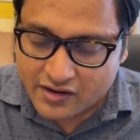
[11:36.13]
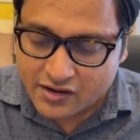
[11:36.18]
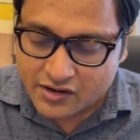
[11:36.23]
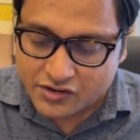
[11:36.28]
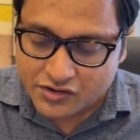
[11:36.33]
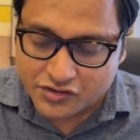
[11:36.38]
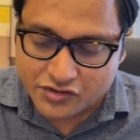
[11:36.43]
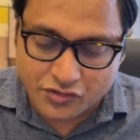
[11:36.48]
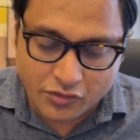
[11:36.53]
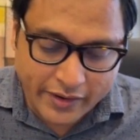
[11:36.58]

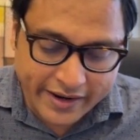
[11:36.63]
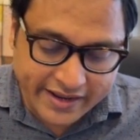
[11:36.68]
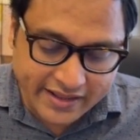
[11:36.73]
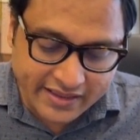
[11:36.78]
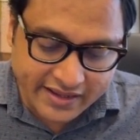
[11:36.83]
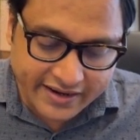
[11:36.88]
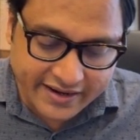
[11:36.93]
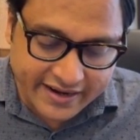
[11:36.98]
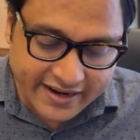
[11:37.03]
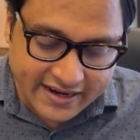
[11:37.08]
drawing
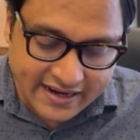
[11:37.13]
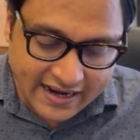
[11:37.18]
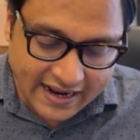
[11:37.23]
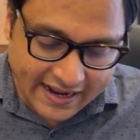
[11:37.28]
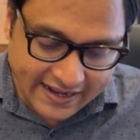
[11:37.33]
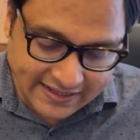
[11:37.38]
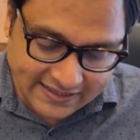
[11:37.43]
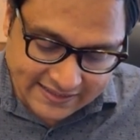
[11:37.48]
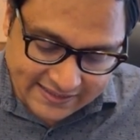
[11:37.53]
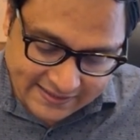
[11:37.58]
the grid
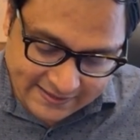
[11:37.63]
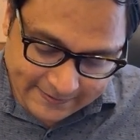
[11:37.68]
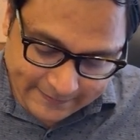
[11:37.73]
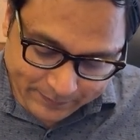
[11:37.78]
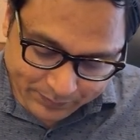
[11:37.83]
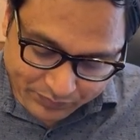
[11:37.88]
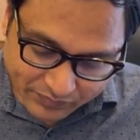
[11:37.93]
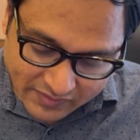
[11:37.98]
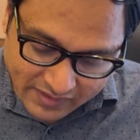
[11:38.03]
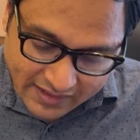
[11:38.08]
lines
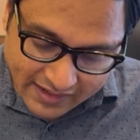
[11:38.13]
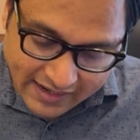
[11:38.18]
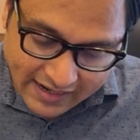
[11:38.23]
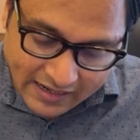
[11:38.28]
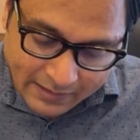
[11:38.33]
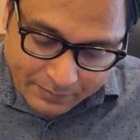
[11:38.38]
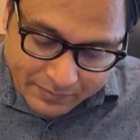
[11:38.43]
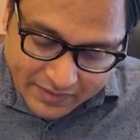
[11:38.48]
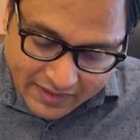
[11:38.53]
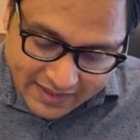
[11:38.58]

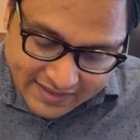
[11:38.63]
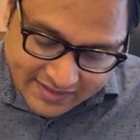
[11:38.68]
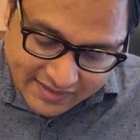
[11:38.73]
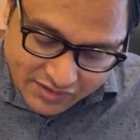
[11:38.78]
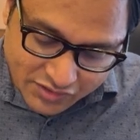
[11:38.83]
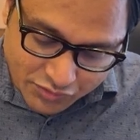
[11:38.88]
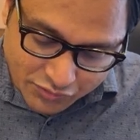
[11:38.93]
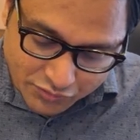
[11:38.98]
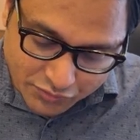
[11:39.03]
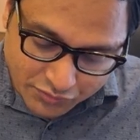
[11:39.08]
helped us
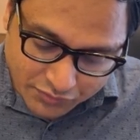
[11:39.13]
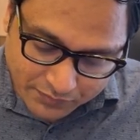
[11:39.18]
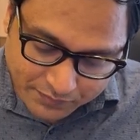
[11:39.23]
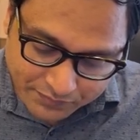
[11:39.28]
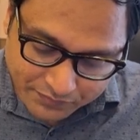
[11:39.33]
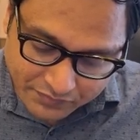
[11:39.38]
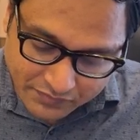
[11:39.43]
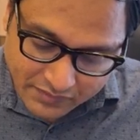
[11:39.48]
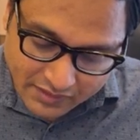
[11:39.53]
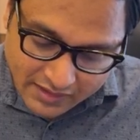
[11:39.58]
to
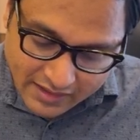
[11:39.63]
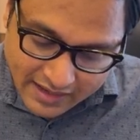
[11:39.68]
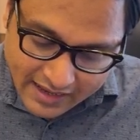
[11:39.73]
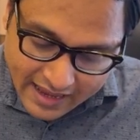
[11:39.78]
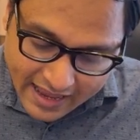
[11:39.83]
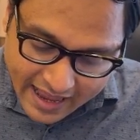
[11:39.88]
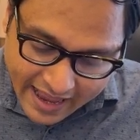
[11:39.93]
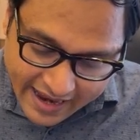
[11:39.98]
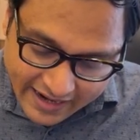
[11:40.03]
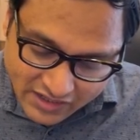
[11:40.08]

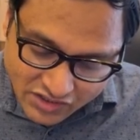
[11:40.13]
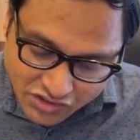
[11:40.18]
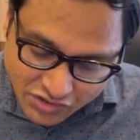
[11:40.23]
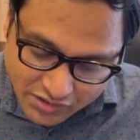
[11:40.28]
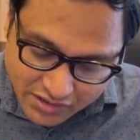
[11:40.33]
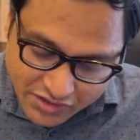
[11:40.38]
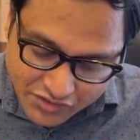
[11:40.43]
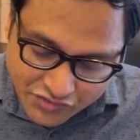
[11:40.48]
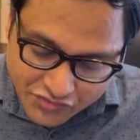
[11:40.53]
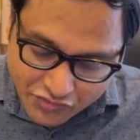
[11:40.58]

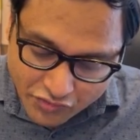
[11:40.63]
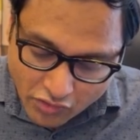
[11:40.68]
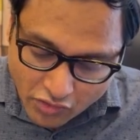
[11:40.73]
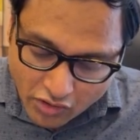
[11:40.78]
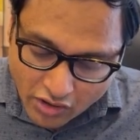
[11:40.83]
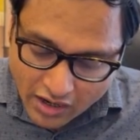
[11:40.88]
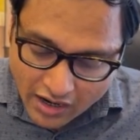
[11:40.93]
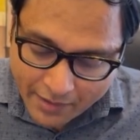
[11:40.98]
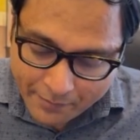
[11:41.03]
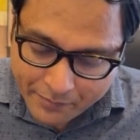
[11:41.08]
actually
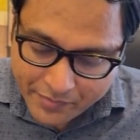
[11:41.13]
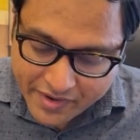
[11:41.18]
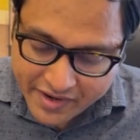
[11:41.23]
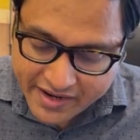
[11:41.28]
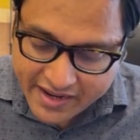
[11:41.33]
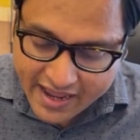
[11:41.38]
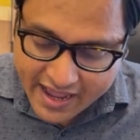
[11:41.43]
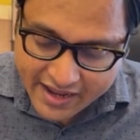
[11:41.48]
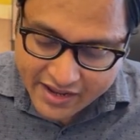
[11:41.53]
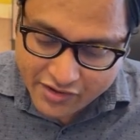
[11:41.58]
draw a
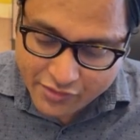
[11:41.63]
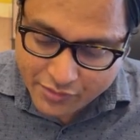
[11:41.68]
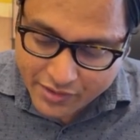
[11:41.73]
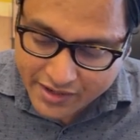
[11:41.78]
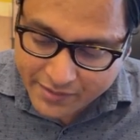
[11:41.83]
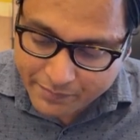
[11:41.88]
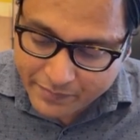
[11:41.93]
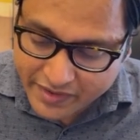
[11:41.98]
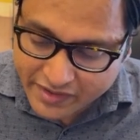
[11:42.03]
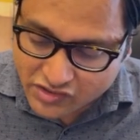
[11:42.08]
pretty
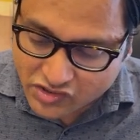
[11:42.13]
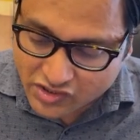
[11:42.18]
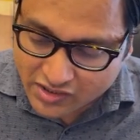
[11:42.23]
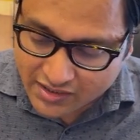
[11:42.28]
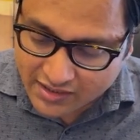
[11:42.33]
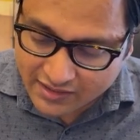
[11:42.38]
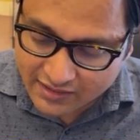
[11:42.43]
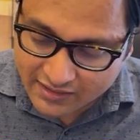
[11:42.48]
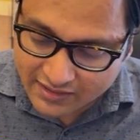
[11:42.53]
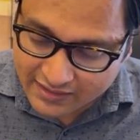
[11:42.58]
accurate
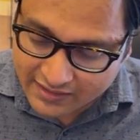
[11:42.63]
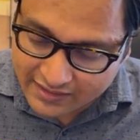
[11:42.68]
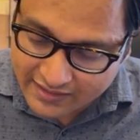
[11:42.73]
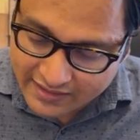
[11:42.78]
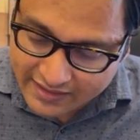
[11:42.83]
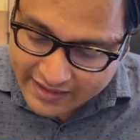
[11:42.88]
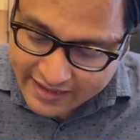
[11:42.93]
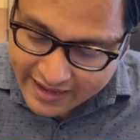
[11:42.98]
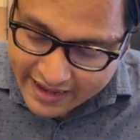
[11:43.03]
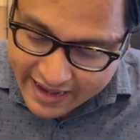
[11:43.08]
picture
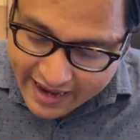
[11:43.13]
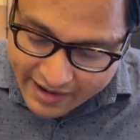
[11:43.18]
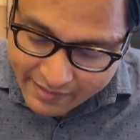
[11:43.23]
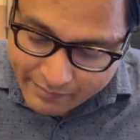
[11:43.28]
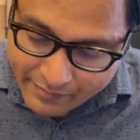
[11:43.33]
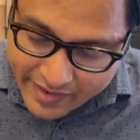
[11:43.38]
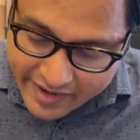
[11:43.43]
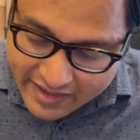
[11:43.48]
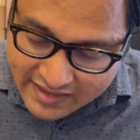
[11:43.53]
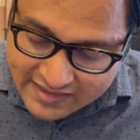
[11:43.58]

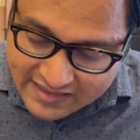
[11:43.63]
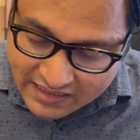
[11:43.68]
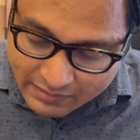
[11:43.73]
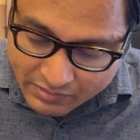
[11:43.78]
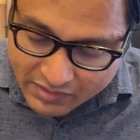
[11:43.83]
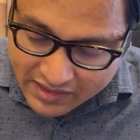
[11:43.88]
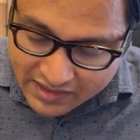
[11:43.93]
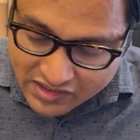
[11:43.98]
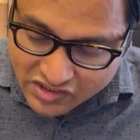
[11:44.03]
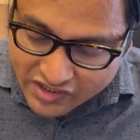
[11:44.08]
and make
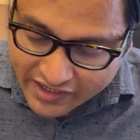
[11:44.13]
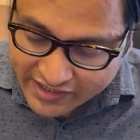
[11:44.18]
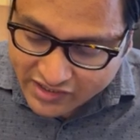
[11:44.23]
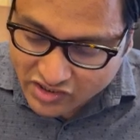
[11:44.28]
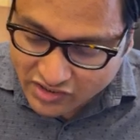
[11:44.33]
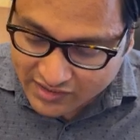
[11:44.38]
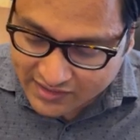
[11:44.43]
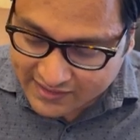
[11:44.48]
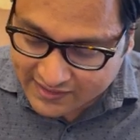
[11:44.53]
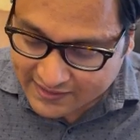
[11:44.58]
some
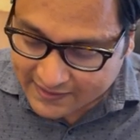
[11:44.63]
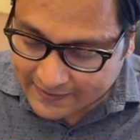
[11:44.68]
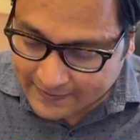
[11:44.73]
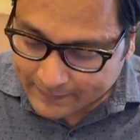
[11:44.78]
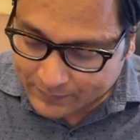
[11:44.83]
conjectures.